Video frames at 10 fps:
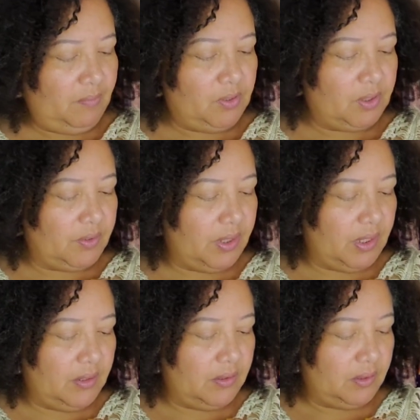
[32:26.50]
Let me show
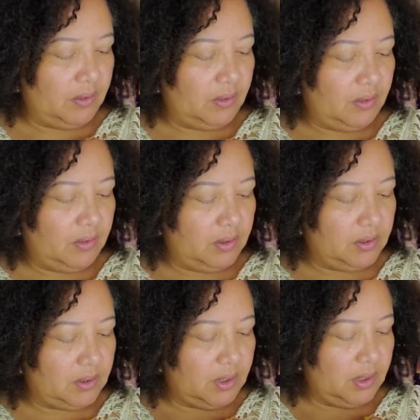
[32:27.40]
y'all
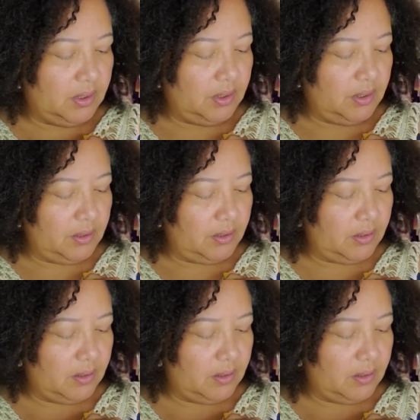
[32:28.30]
this color.